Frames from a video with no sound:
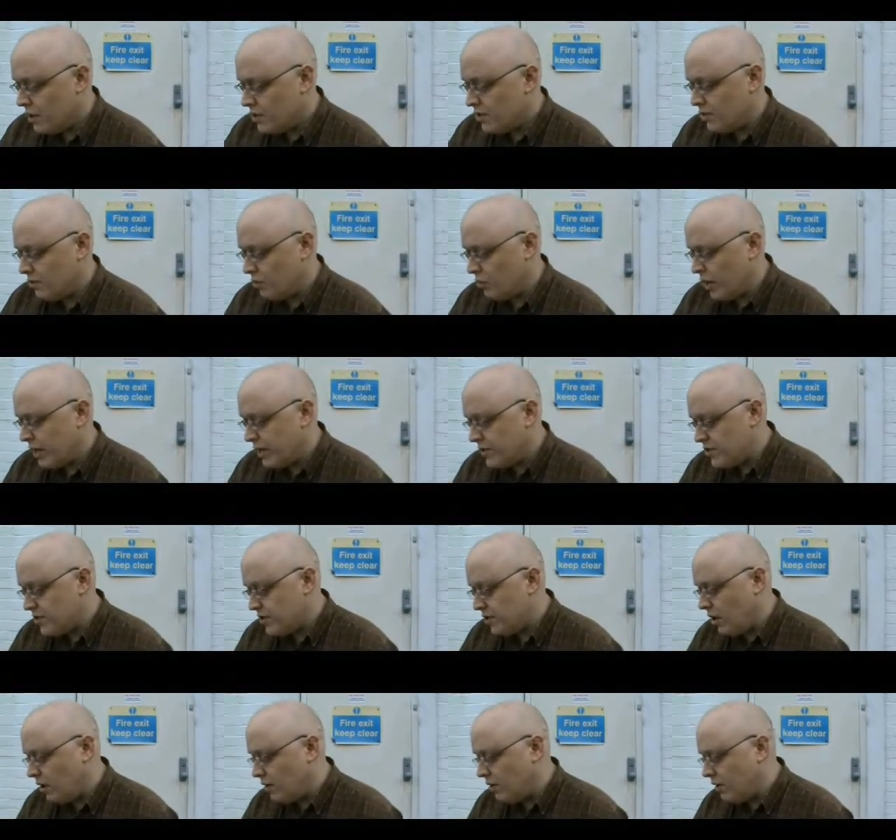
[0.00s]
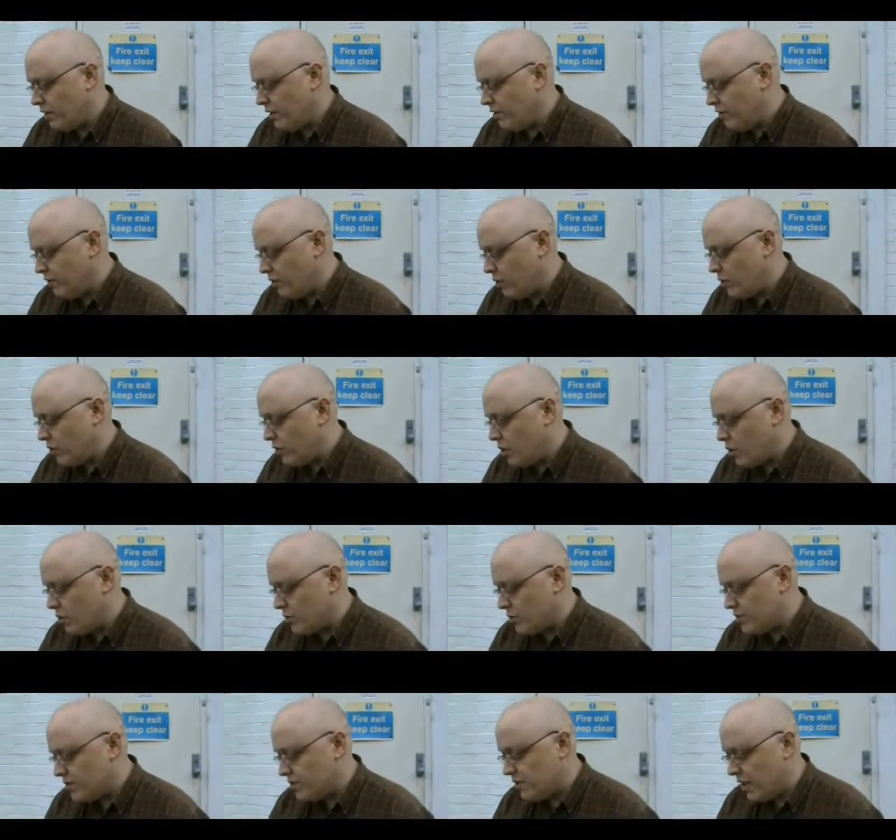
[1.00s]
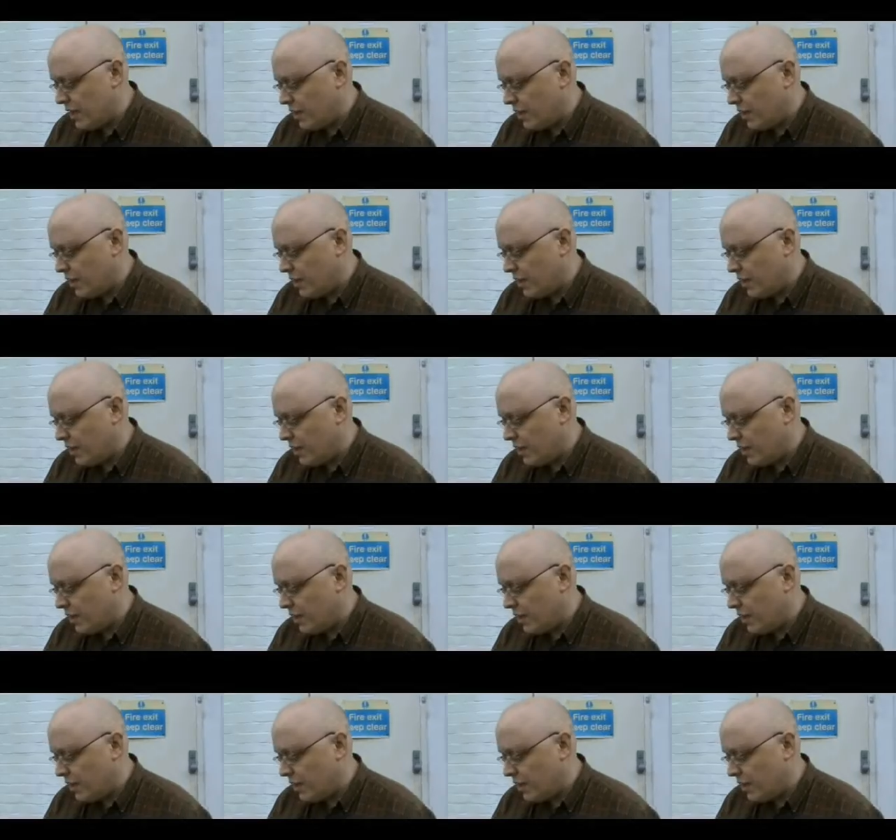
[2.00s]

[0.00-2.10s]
Some write scholarly footnotes,